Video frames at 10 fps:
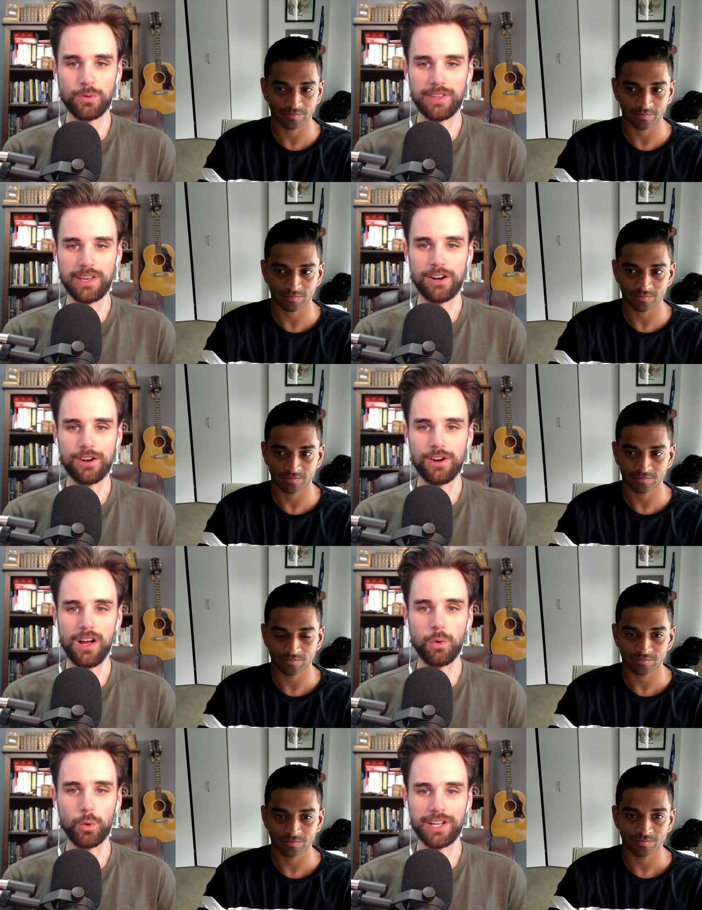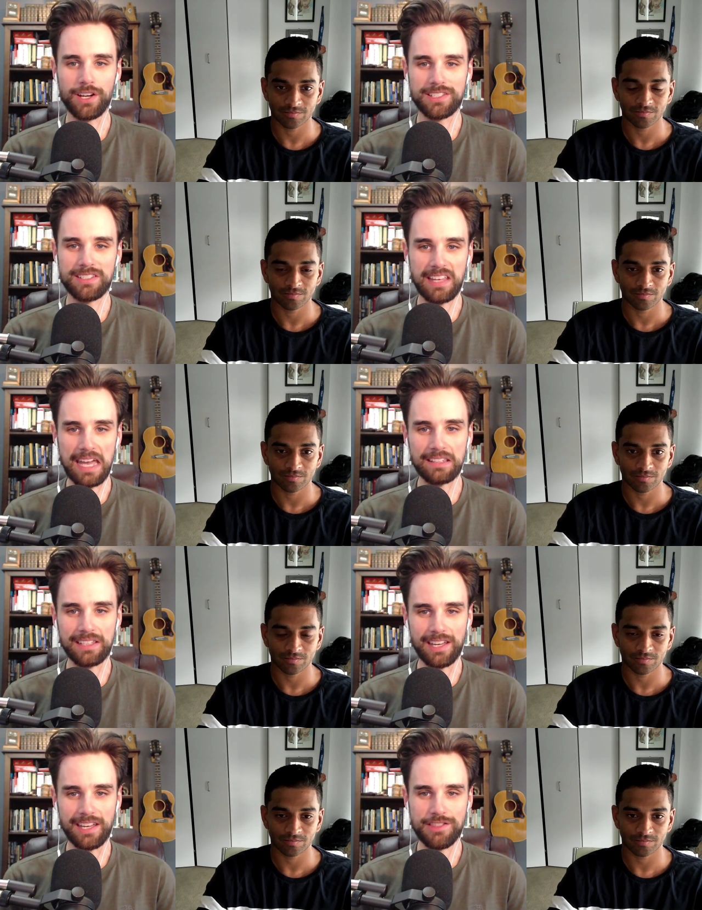Speaker 1: where they're working on
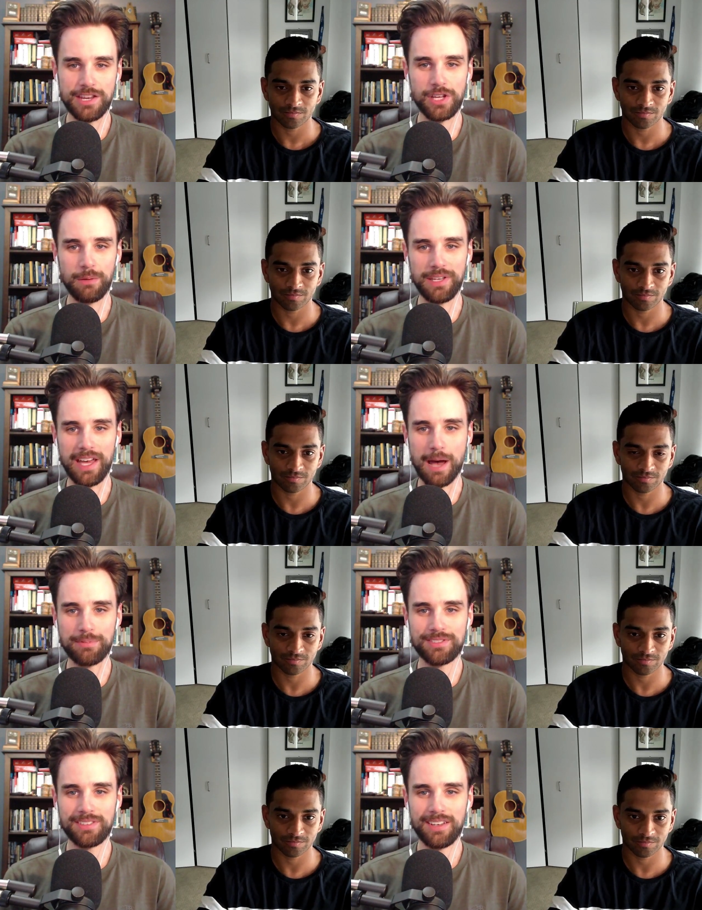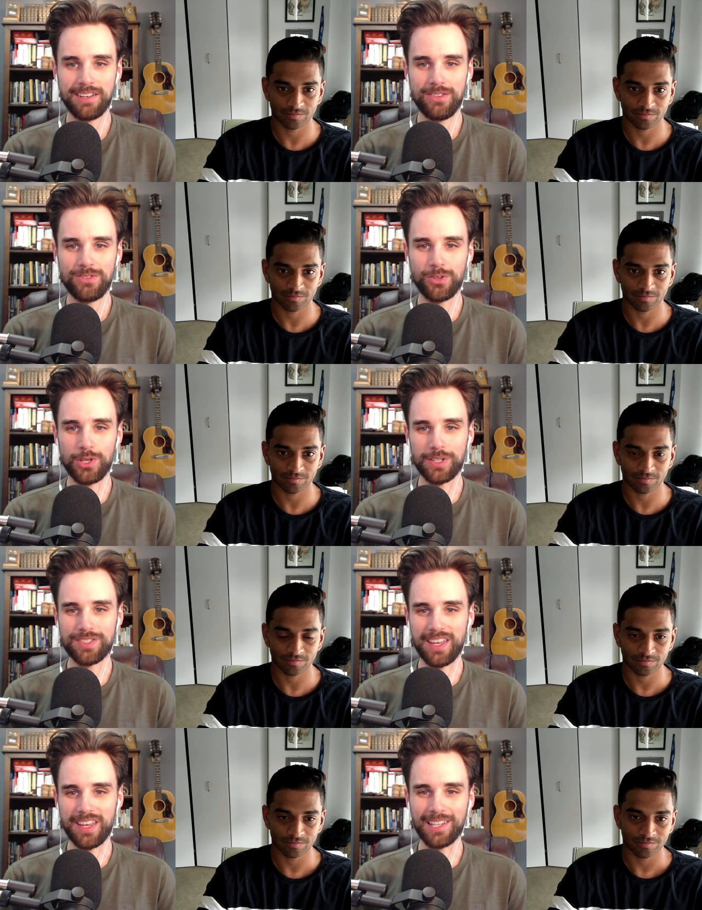scaling Ethereum dApps. So you want to
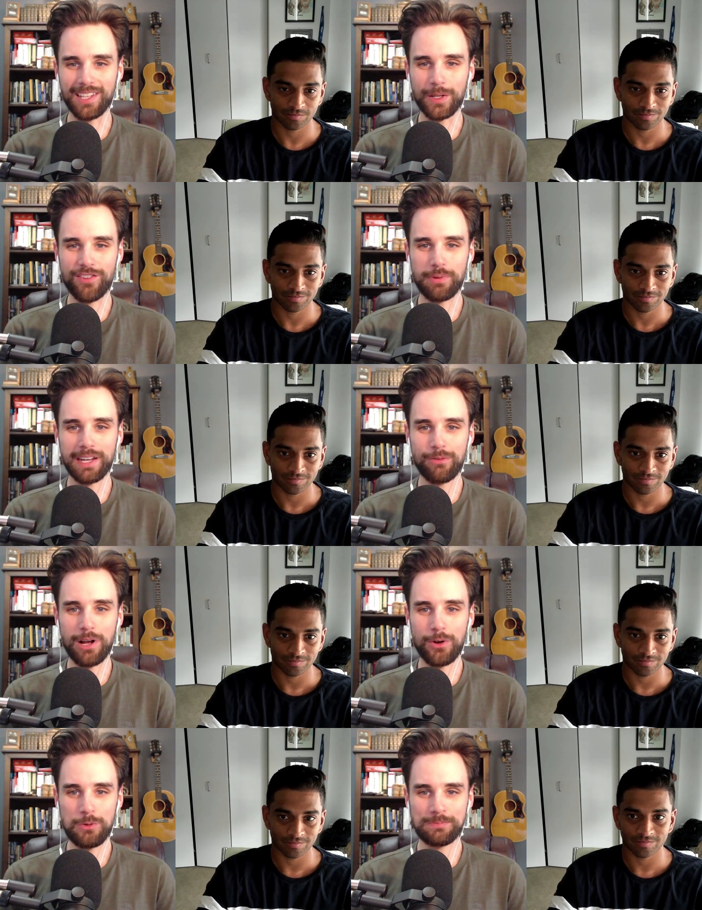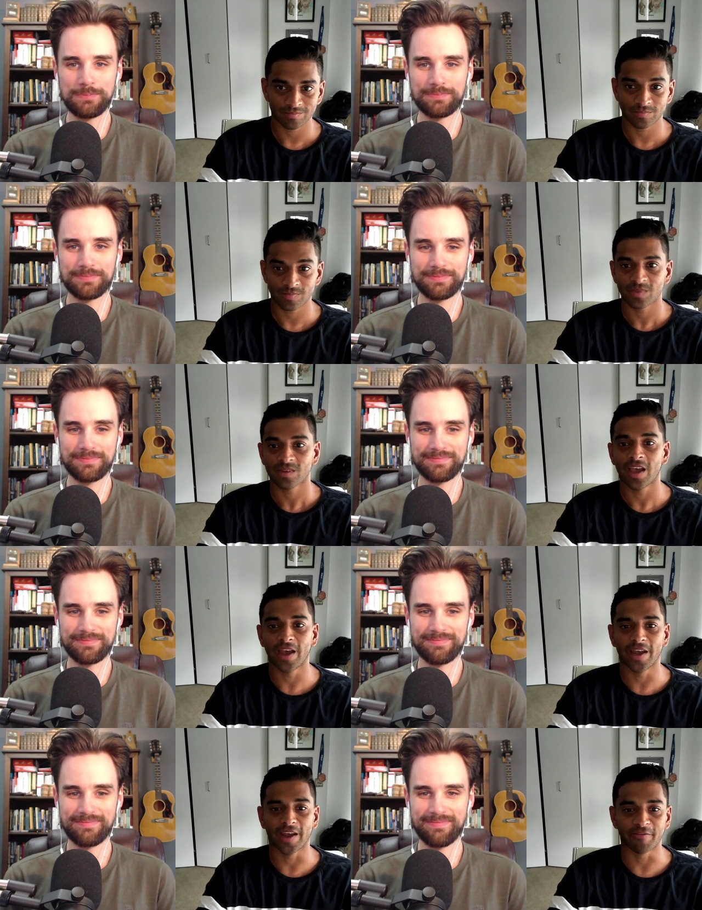say hello to everybody, Rahul?
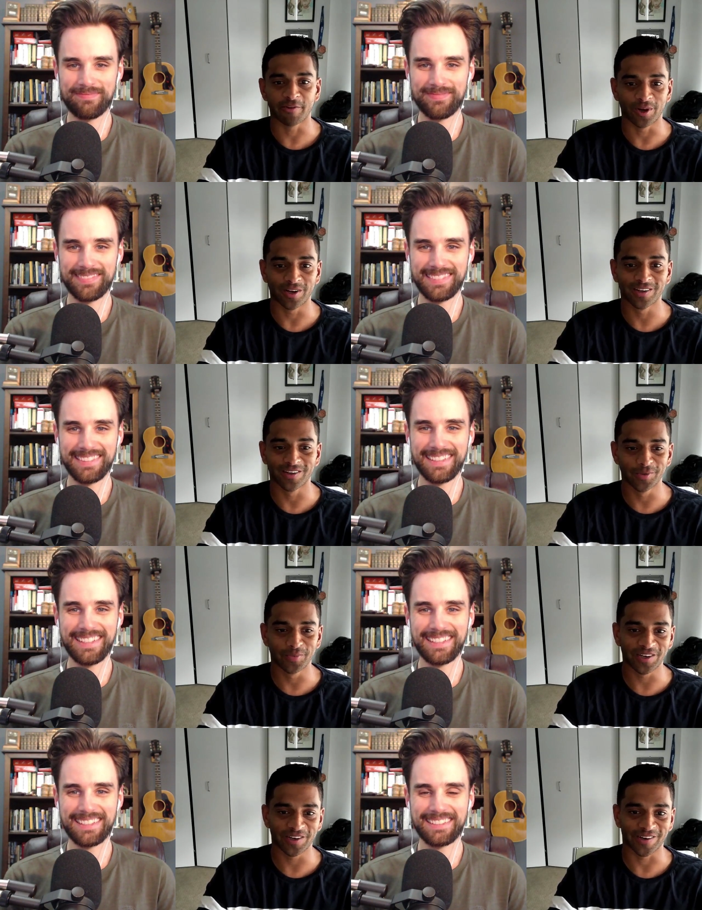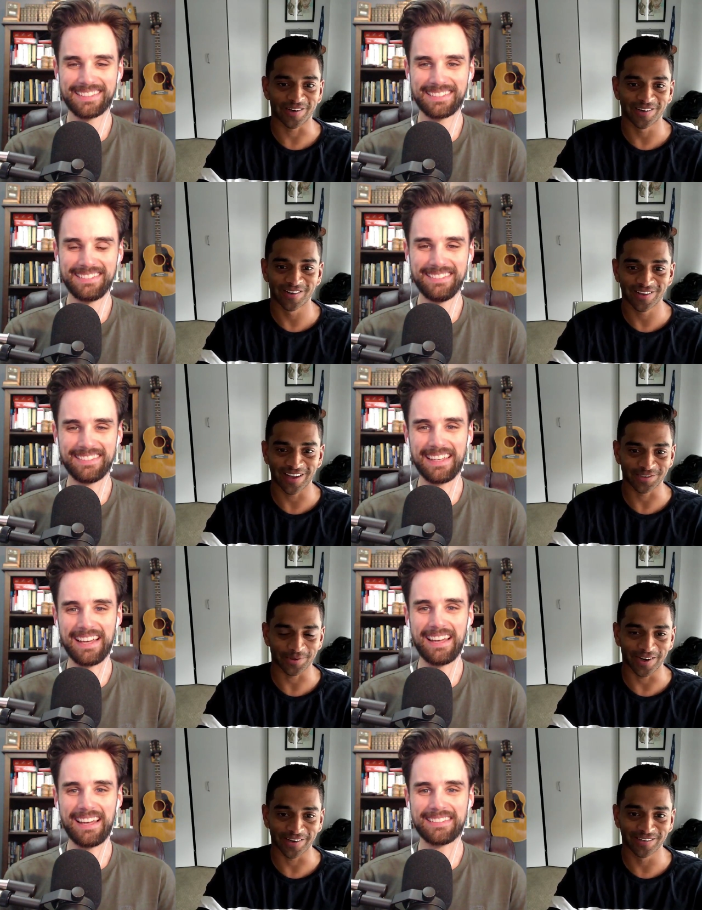
Speaker 2: Hey everyone, good to be here.
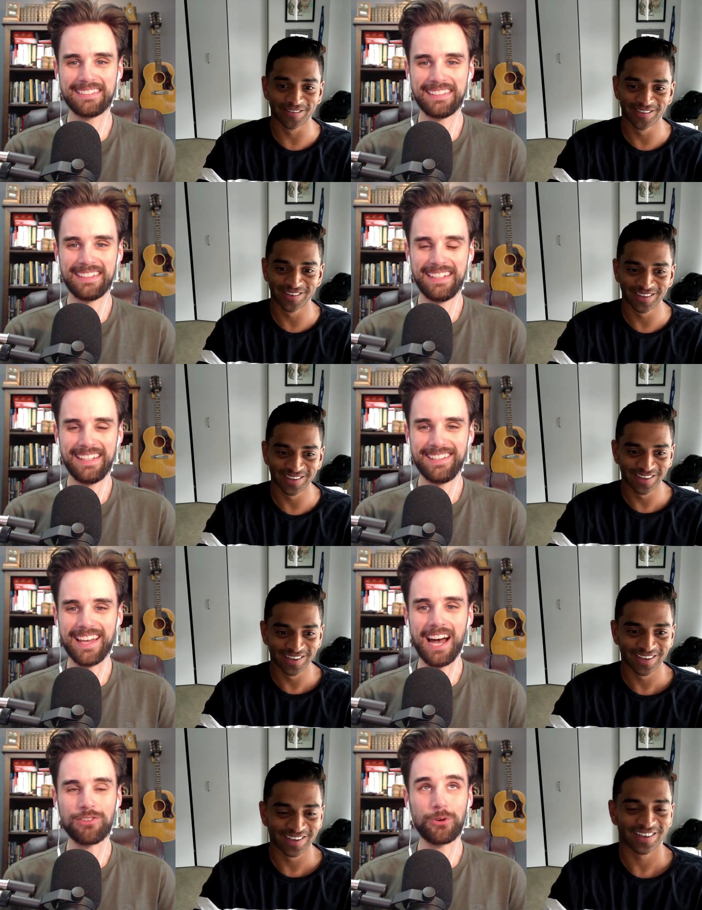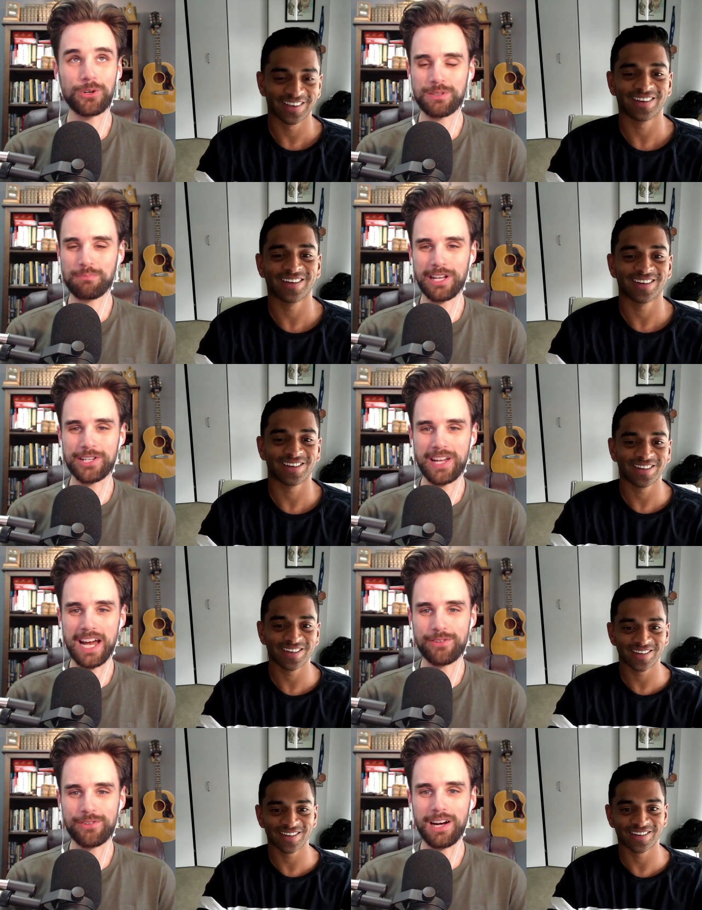
Speaker 1: Thanks, Greg. Yeah, of course, pleasure to
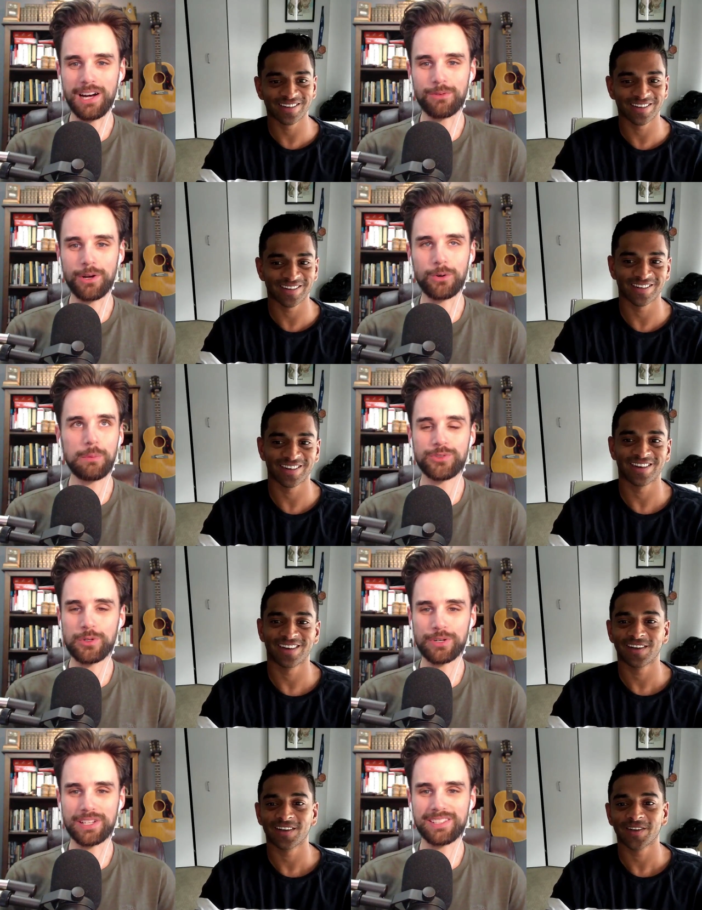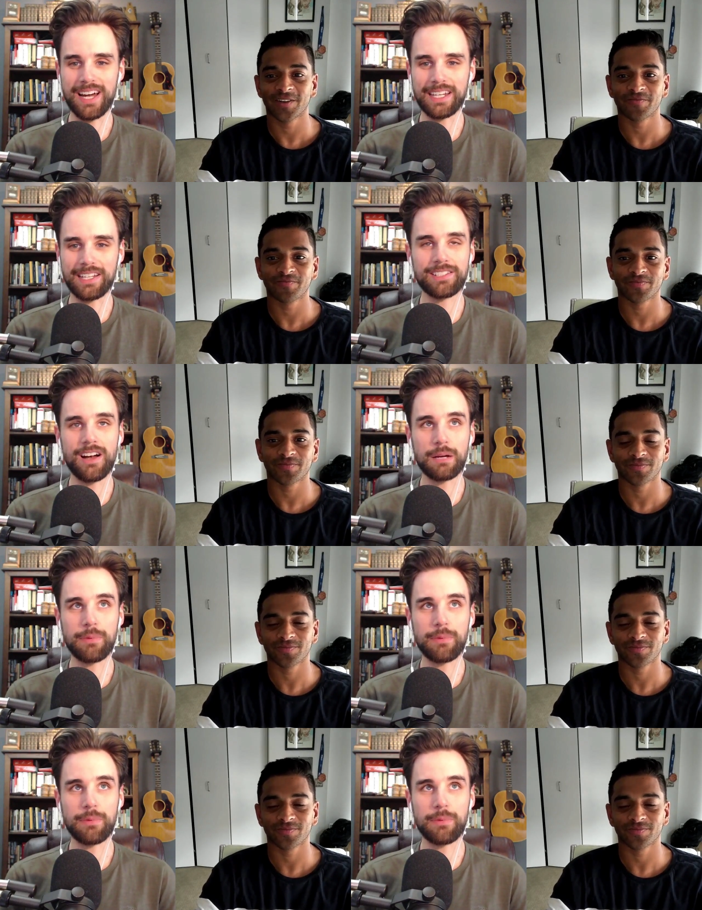have you on, Rahul. I'm super excited to talk